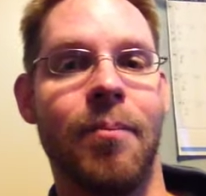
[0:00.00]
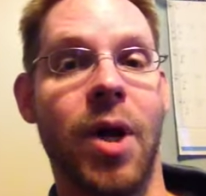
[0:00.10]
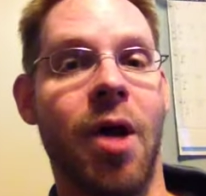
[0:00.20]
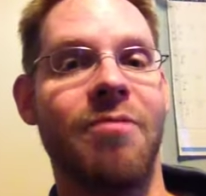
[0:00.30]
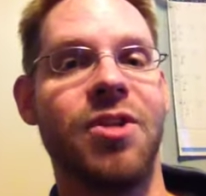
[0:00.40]

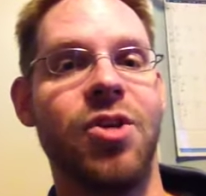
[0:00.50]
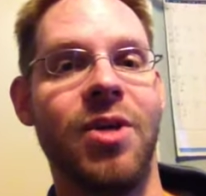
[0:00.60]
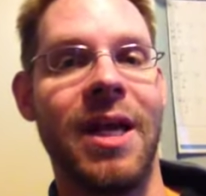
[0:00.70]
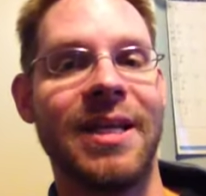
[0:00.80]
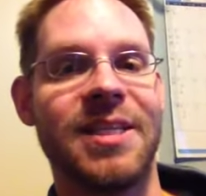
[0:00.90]
But often you
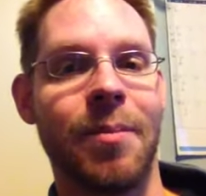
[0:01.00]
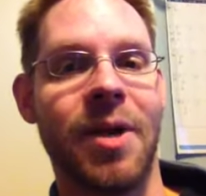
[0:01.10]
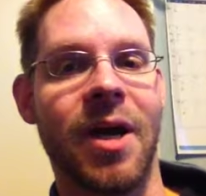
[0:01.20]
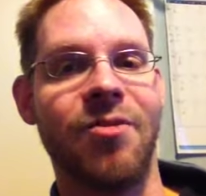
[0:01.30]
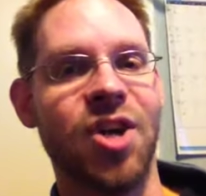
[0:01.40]
can get some
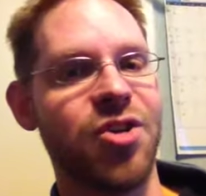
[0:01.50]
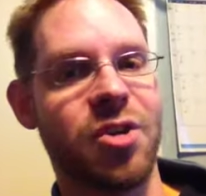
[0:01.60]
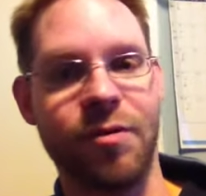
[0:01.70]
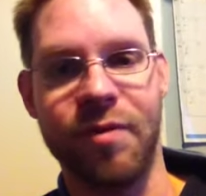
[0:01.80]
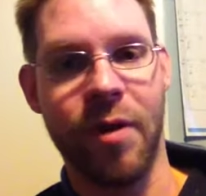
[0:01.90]
kind of...
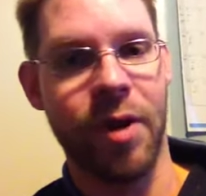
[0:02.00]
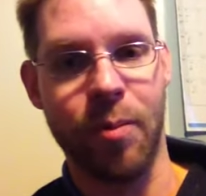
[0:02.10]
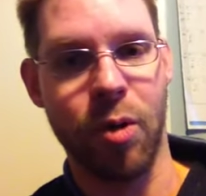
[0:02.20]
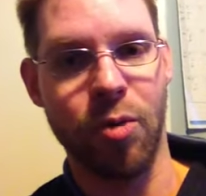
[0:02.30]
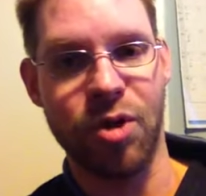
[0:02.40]
Judges are very
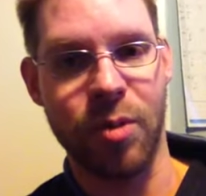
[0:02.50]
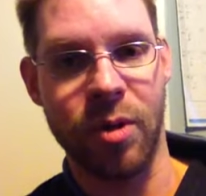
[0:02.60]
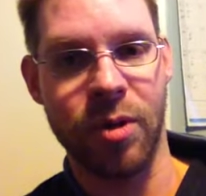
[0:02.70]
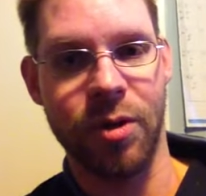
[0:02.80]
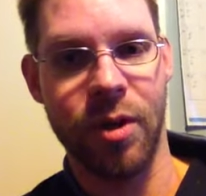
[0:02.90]
approachable.
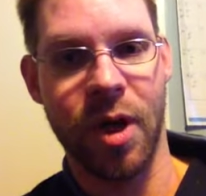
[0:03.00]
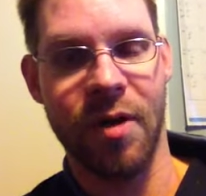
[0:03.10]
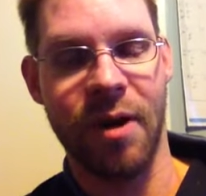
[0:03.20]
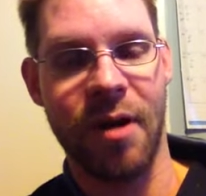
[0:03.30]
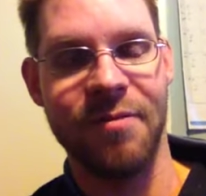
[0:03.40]
You can
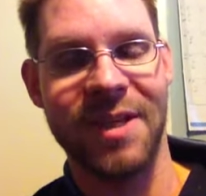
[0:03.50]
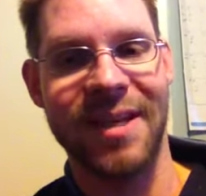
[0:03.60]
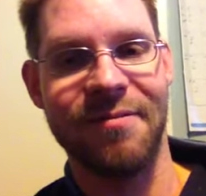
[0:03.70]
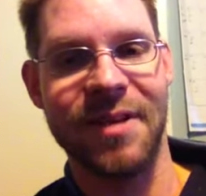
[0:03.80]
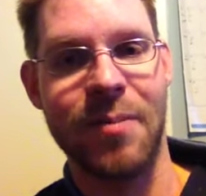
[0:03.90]
often
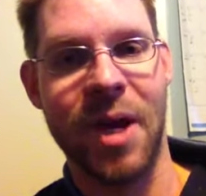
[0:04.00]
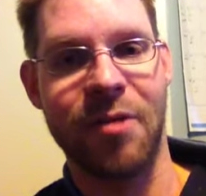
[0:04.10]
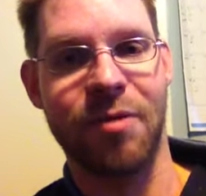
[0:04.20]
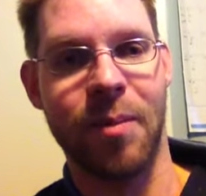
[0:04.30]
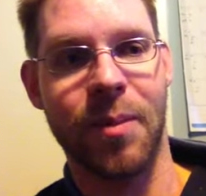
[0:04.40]
get feedback
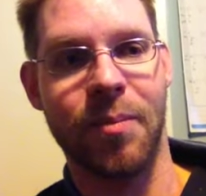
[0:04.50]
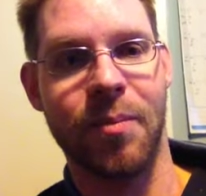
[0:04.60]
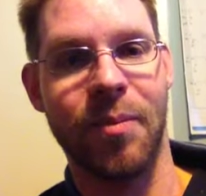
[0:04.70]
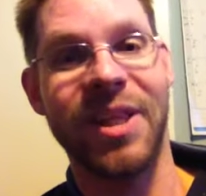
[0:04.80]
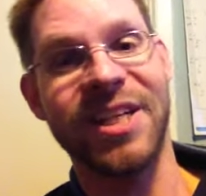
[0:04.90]
from them.
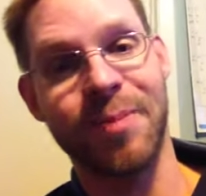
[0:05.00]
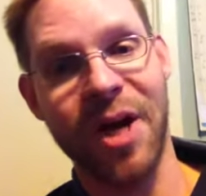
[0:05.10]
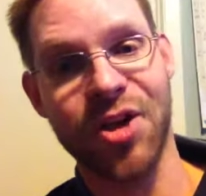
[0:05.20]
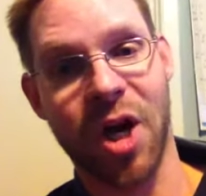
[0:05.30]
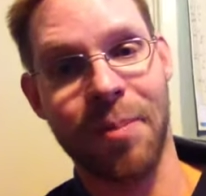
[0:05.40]
But that's
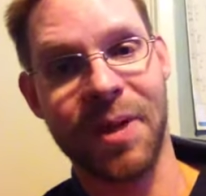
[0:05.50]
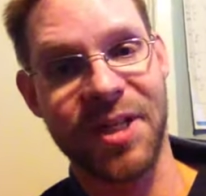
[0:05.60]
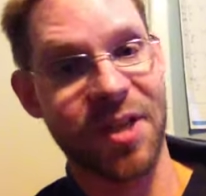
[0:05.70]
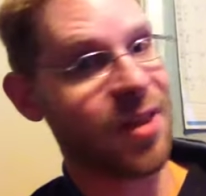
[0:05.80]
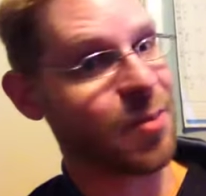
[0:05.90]
my job.
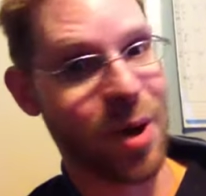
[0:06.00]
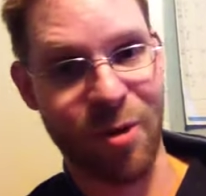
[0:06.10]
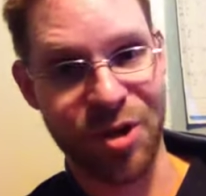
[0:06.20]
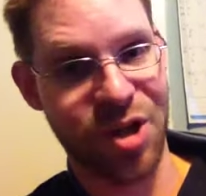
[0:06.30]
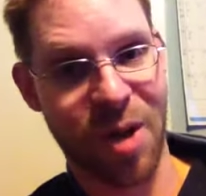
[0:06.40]
That's not the
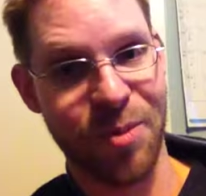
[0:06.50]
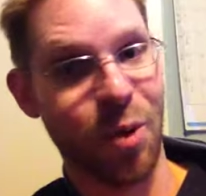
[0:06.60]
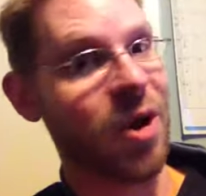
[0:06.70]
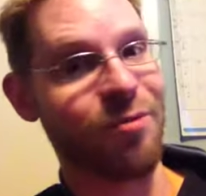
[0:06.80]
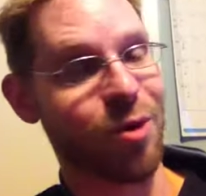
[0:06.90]
parent's job.
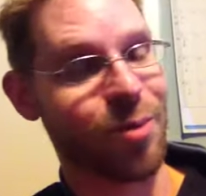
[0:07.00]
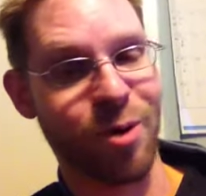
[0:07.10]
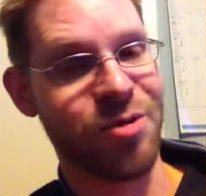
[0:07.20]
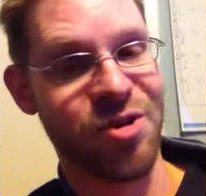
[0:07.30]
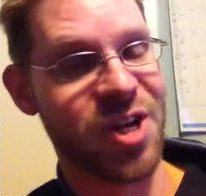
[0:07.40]
Don't ever
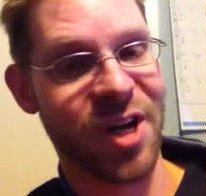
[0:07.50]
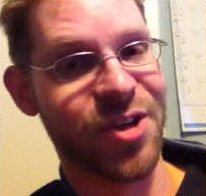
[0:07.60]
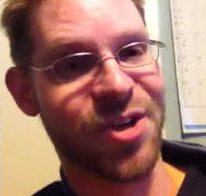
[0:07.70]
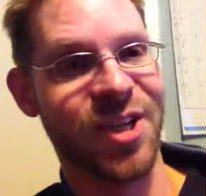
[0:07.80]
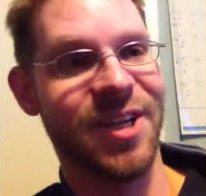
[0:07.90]
approach a
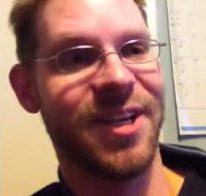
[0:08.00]
judge.